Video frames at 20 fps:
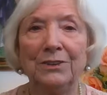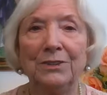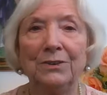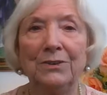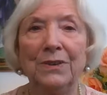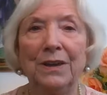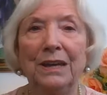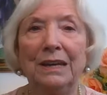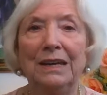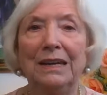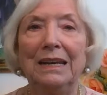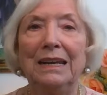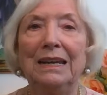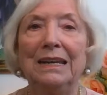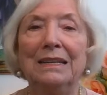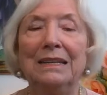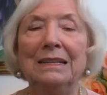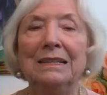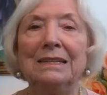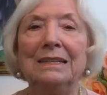so that it
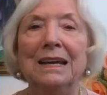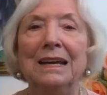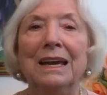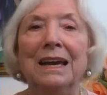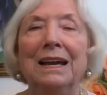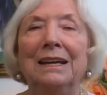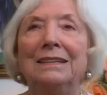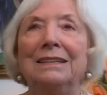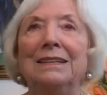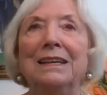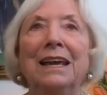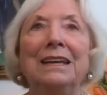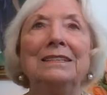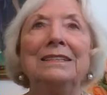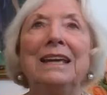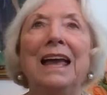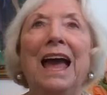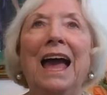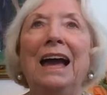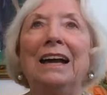
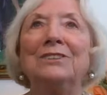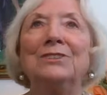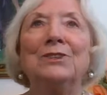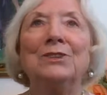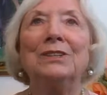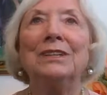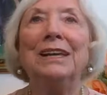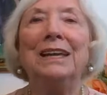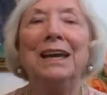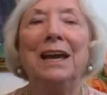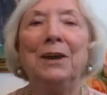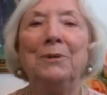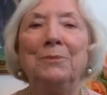is actually